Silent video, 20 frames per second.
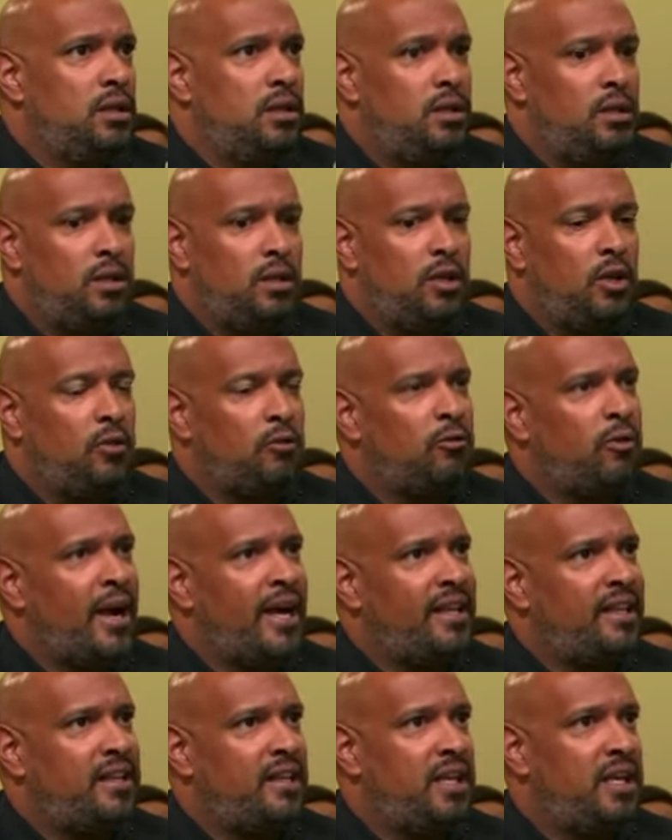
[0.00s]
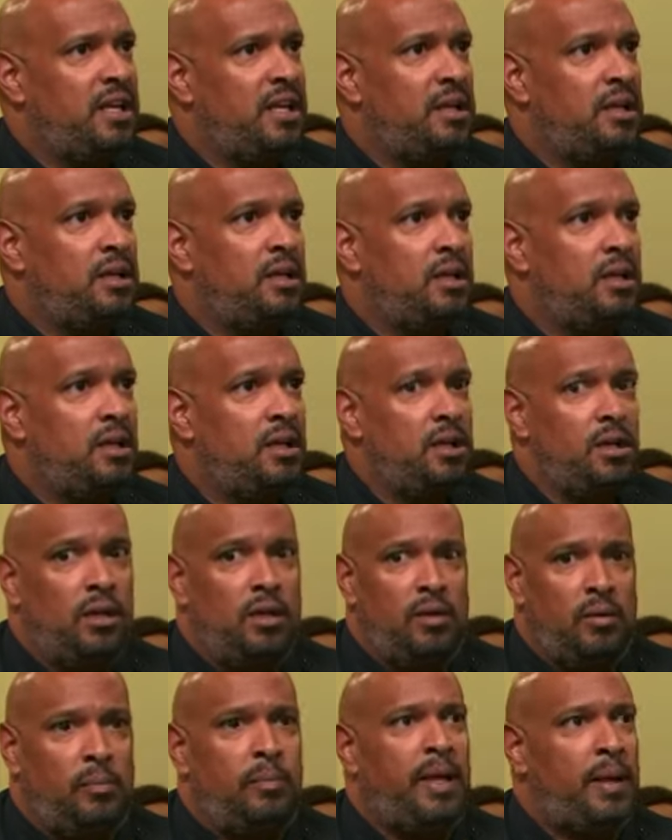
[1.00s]
the right thing,
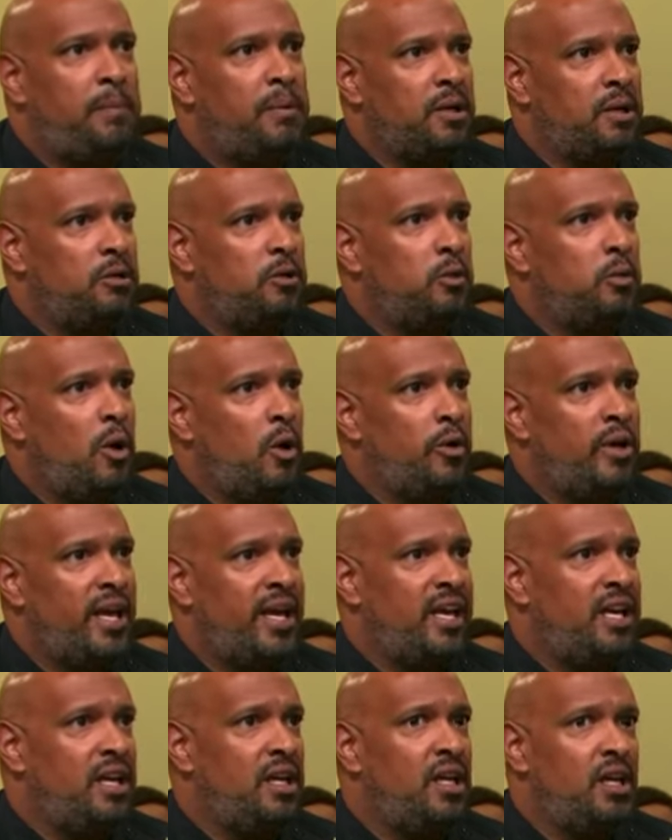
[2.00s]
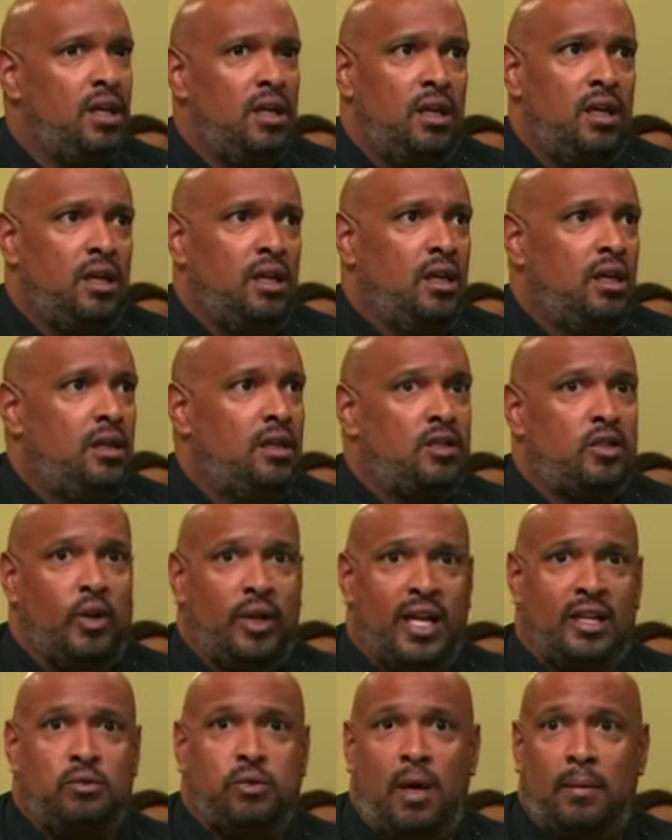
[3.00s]
people to do okay. So
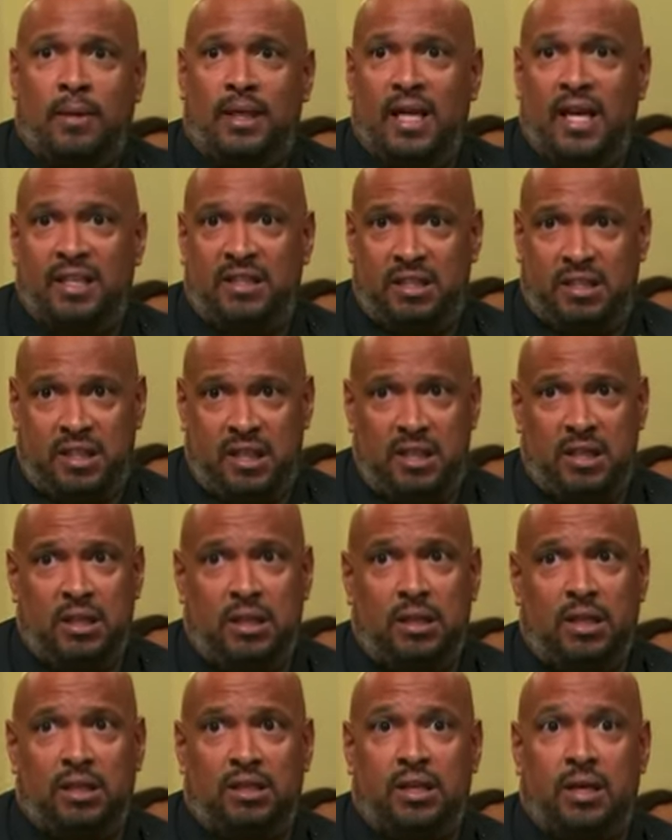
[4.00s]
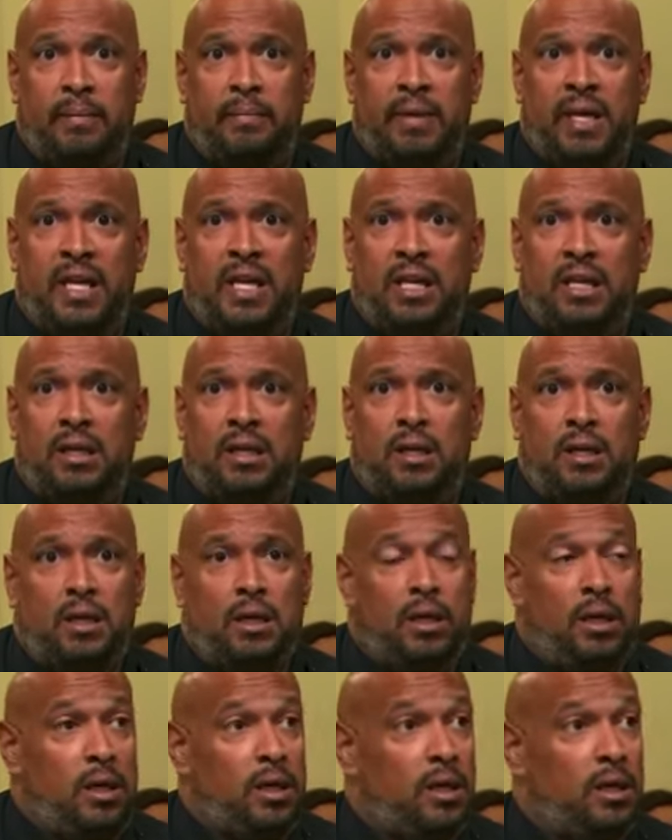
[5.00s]
that's why I'm glad to see this committee
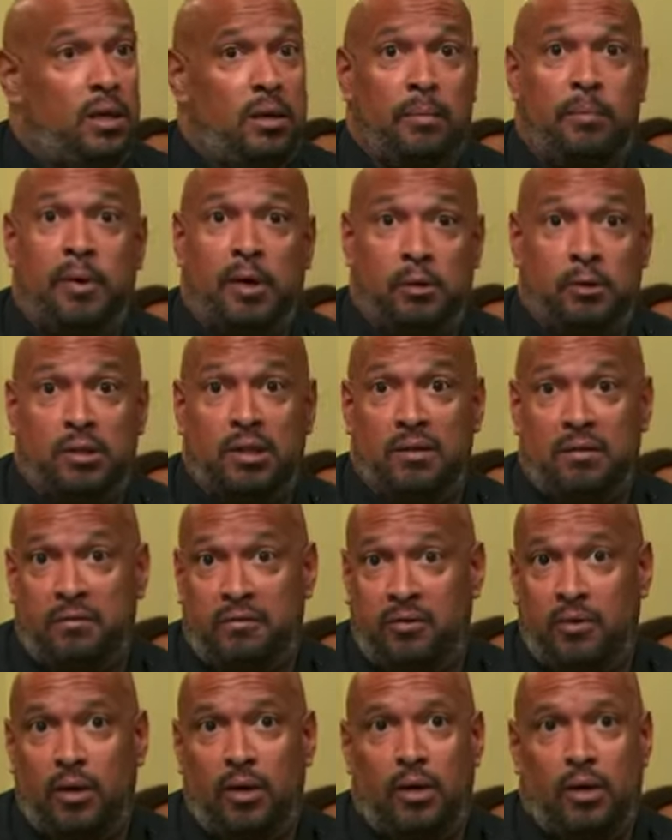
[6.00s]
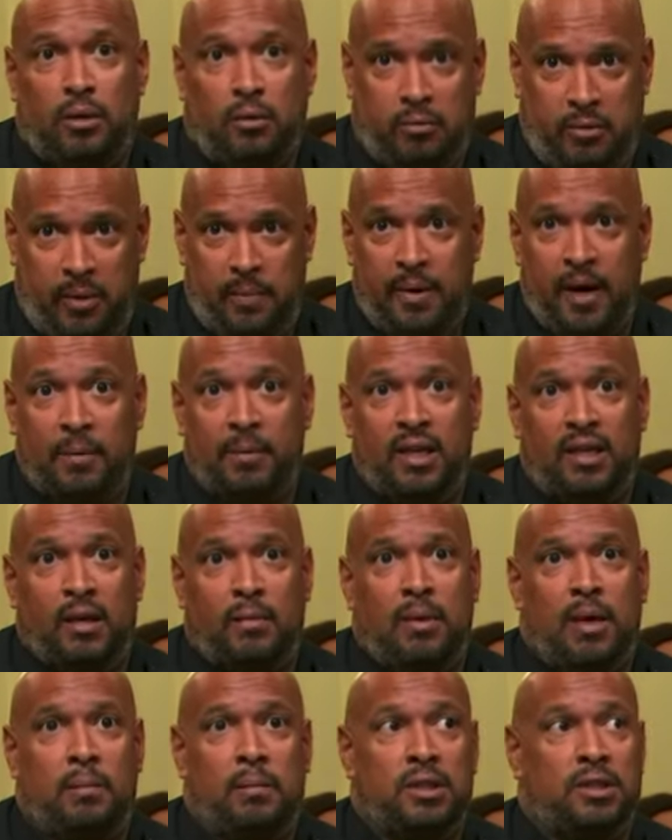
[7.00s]
composed of Republican
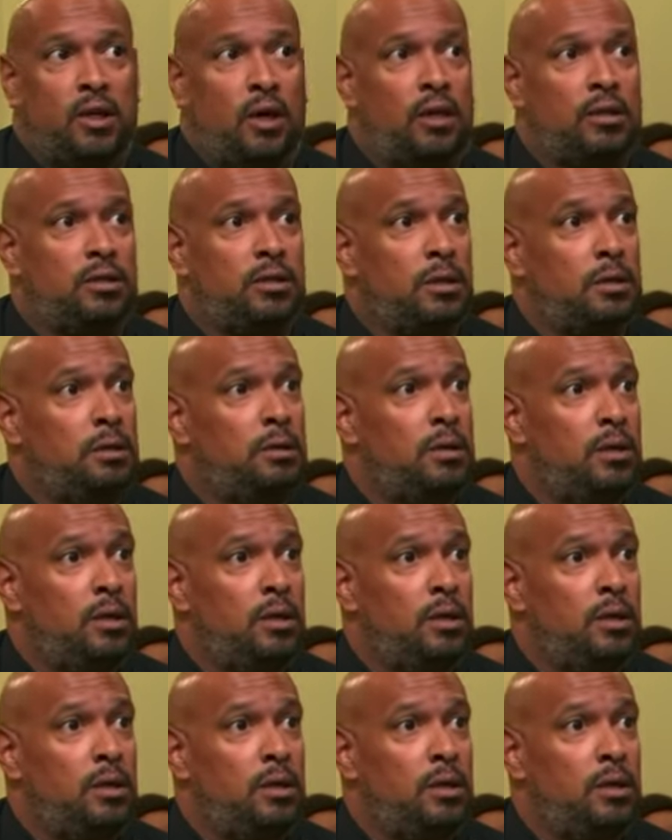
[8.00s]
members also.